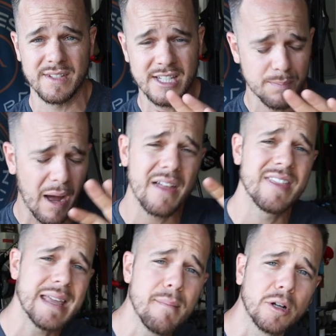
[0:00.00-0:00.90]
This is probably
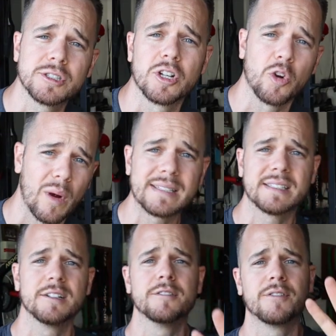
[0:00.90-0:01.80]
the most
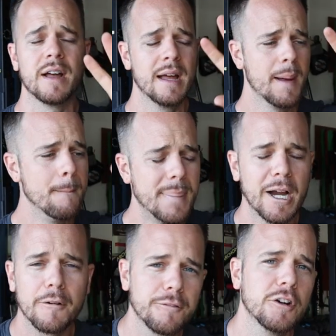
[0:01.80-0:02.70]
aggressive
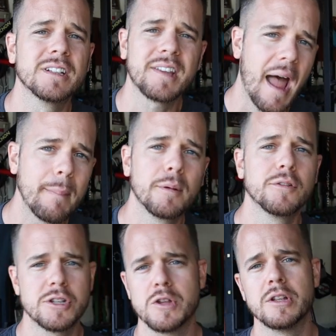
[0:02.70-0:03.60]
barefoot type of
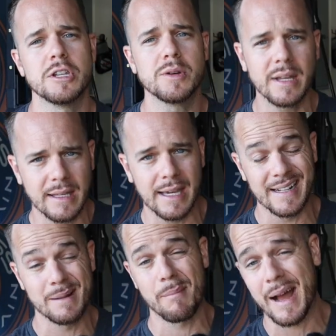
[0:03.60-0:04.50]
shoe that you can get,
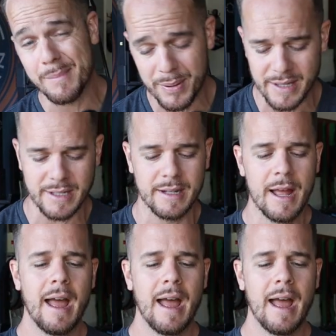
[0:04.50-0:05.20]
in my opinion.